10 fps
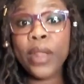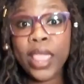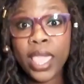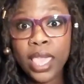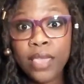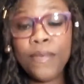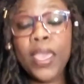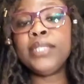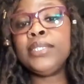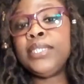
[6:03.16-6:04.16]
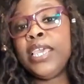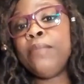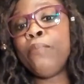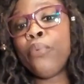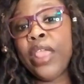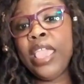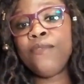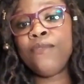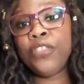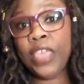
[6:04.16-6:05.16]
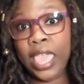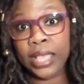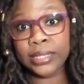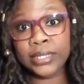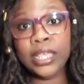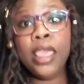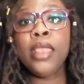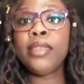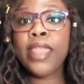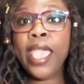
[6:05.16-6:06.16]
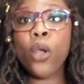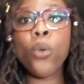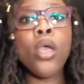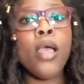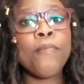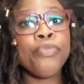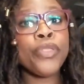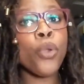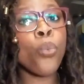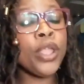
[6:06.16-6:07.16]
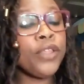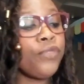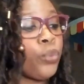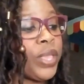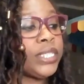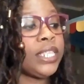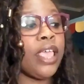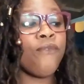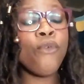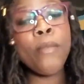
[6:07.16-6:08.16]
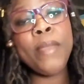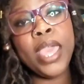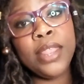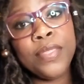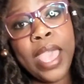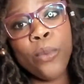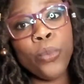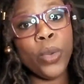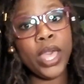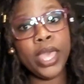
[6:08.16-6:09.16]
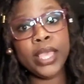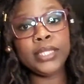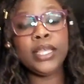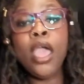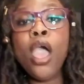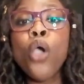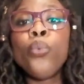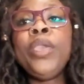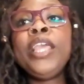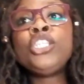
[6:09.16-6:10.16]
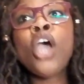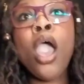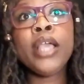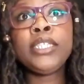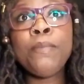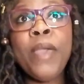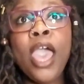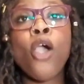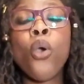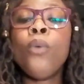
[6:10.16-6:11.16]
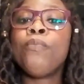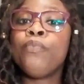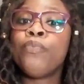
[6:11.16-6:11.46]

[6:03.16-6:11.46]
brave and did brave things. Now, one of the ways that I formatted that was we talked about